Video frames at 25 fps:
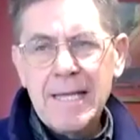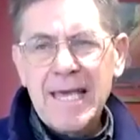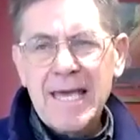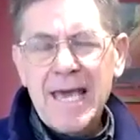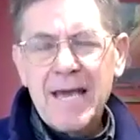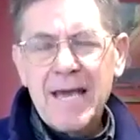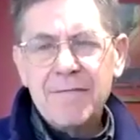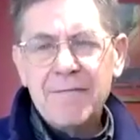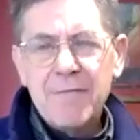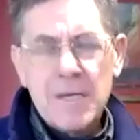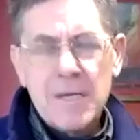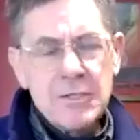
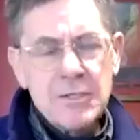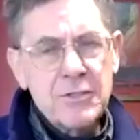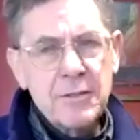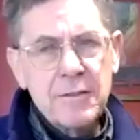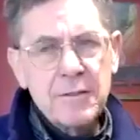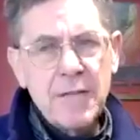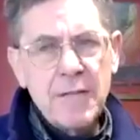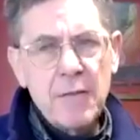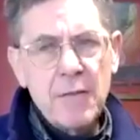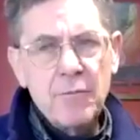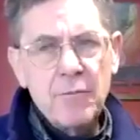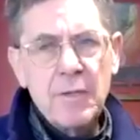And eventually
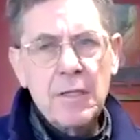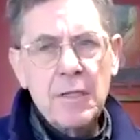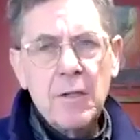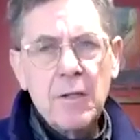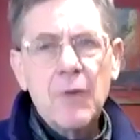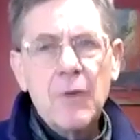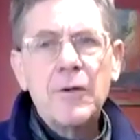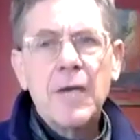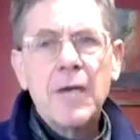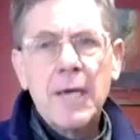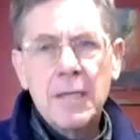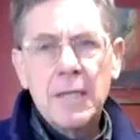they
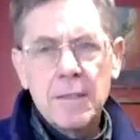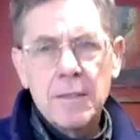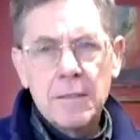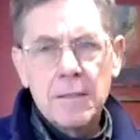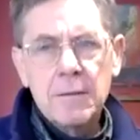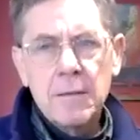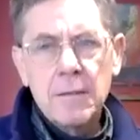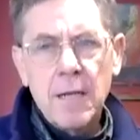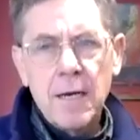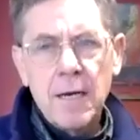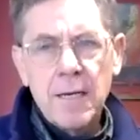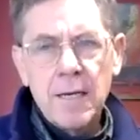relocated
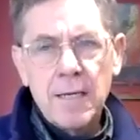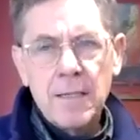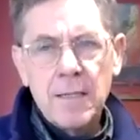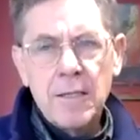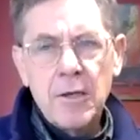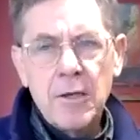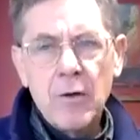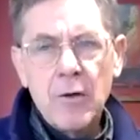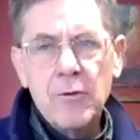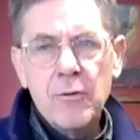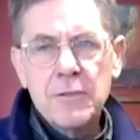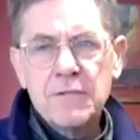in
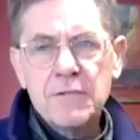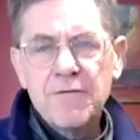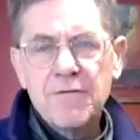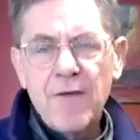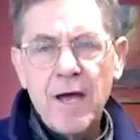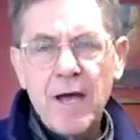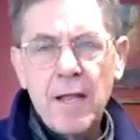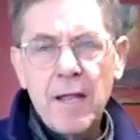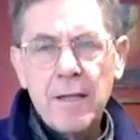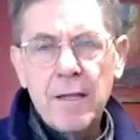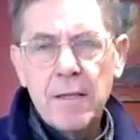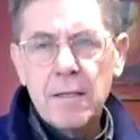the Owens
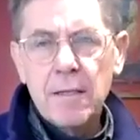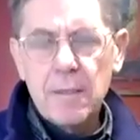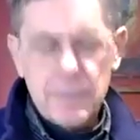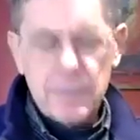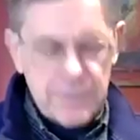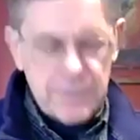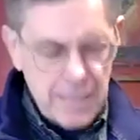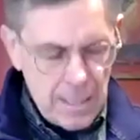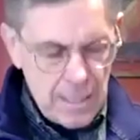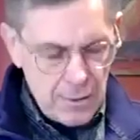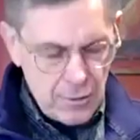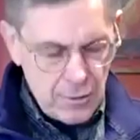Valley, a little
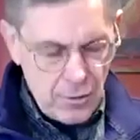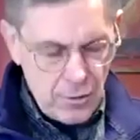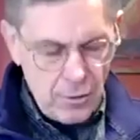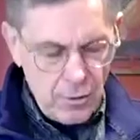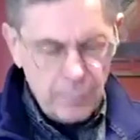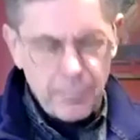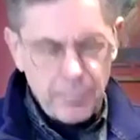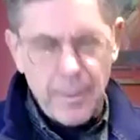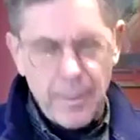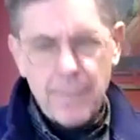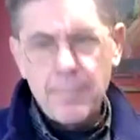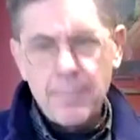town
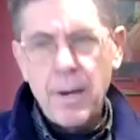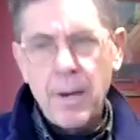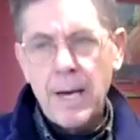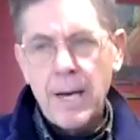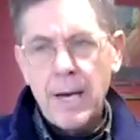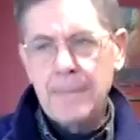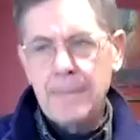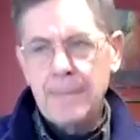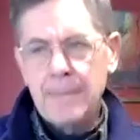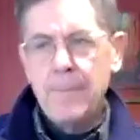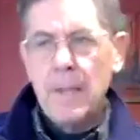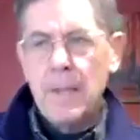called Big
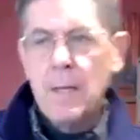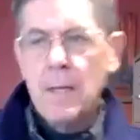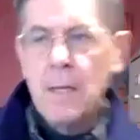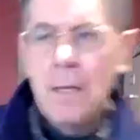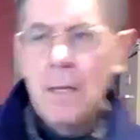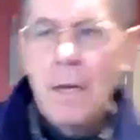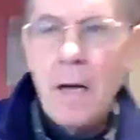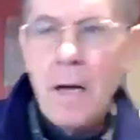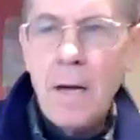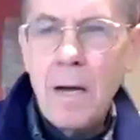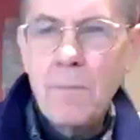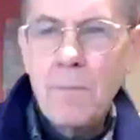Pine,
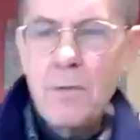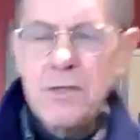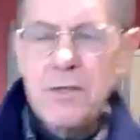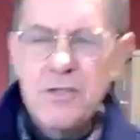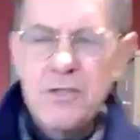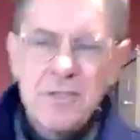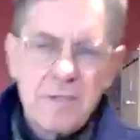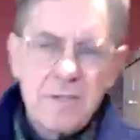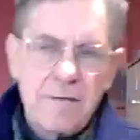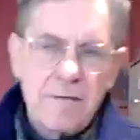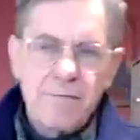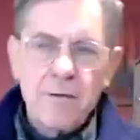
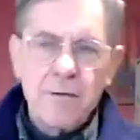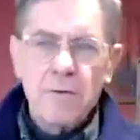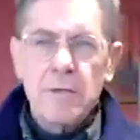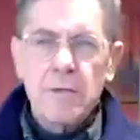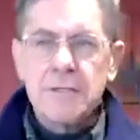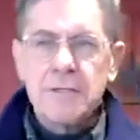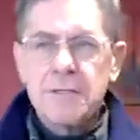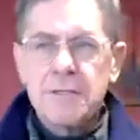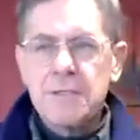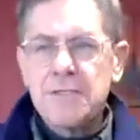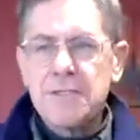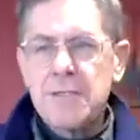which if there
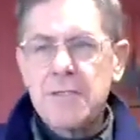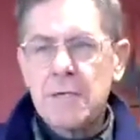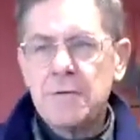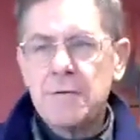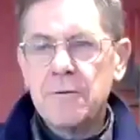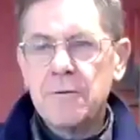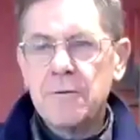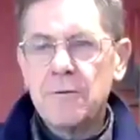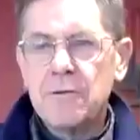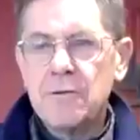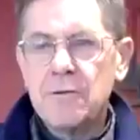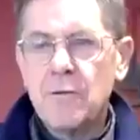is a
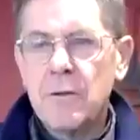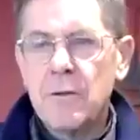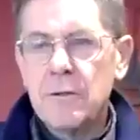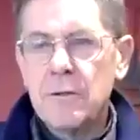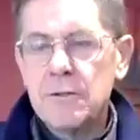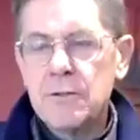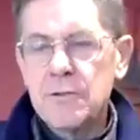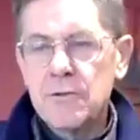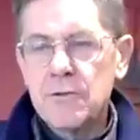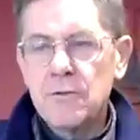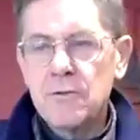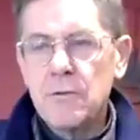center to where the
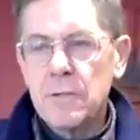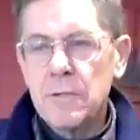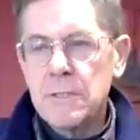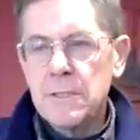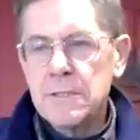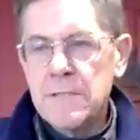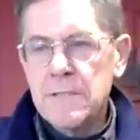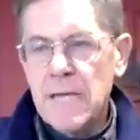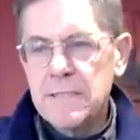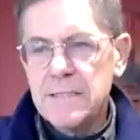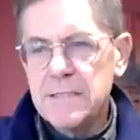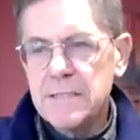school is,
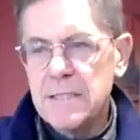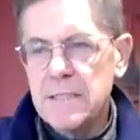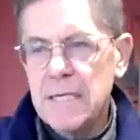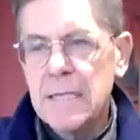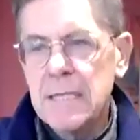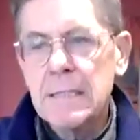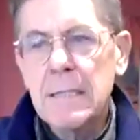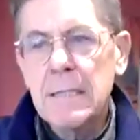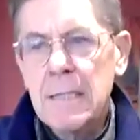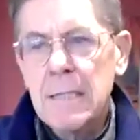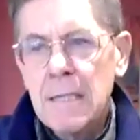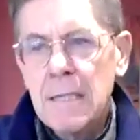that's it.
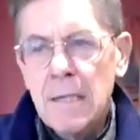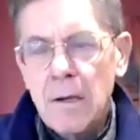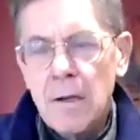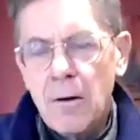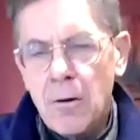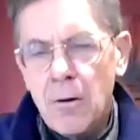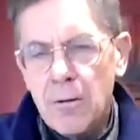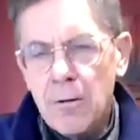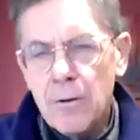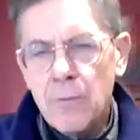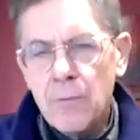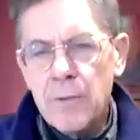
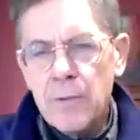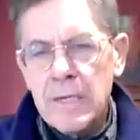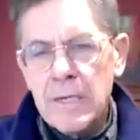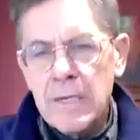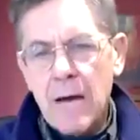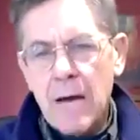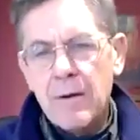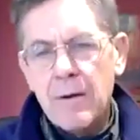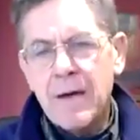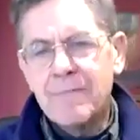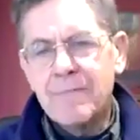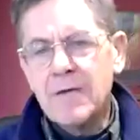Although we
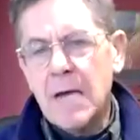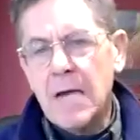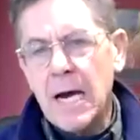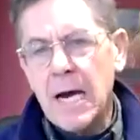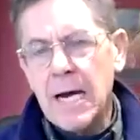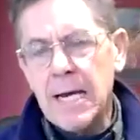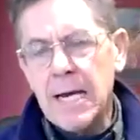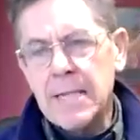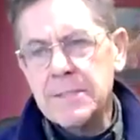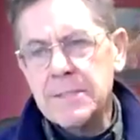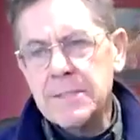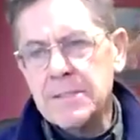now have
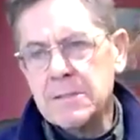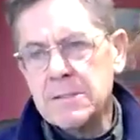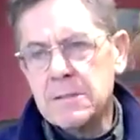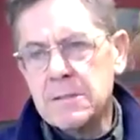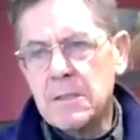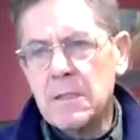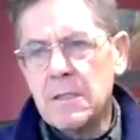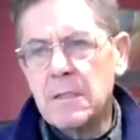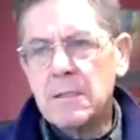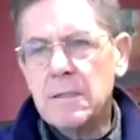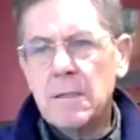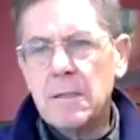guides
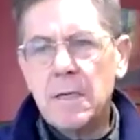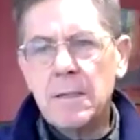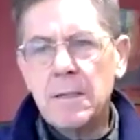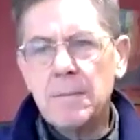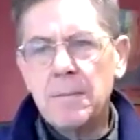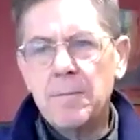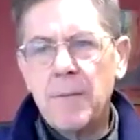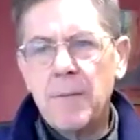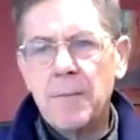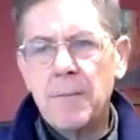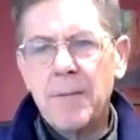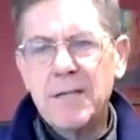in
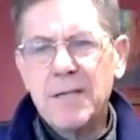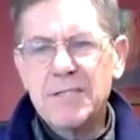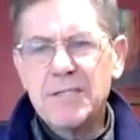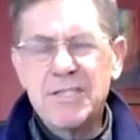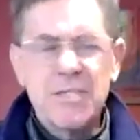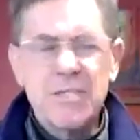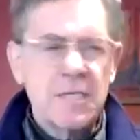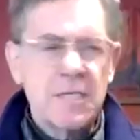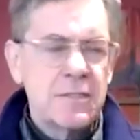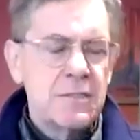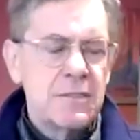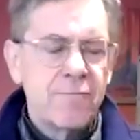about
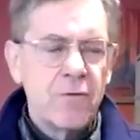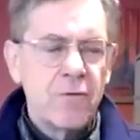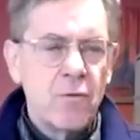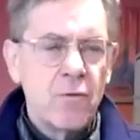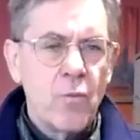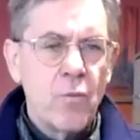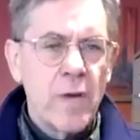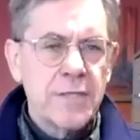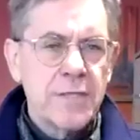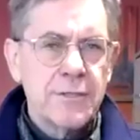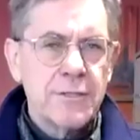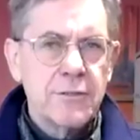6
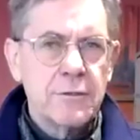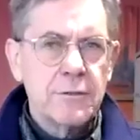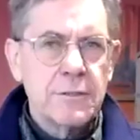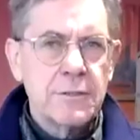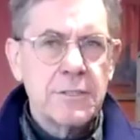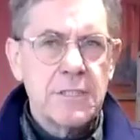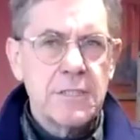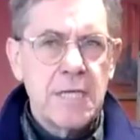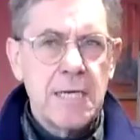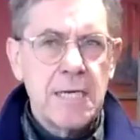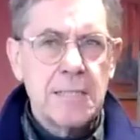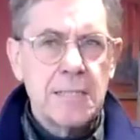different Western
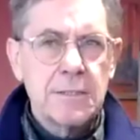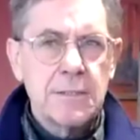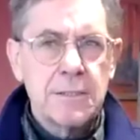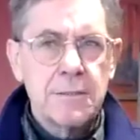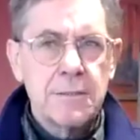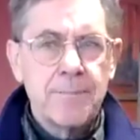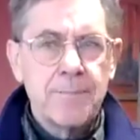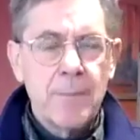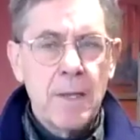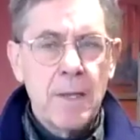states.